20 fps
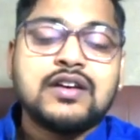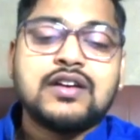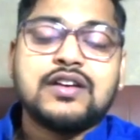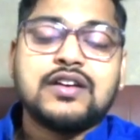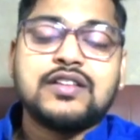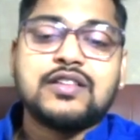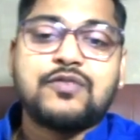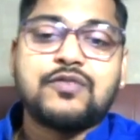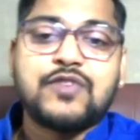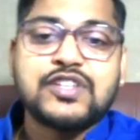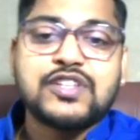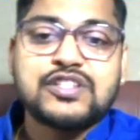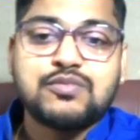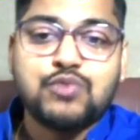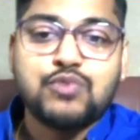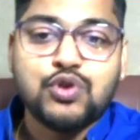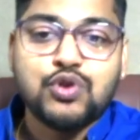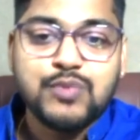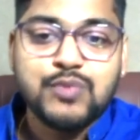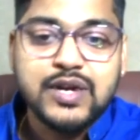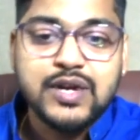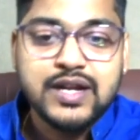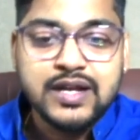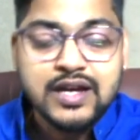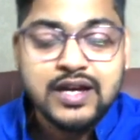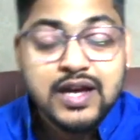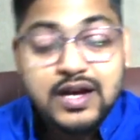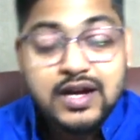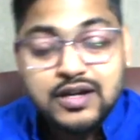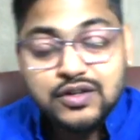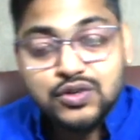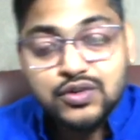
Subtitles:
in the first board meeting, to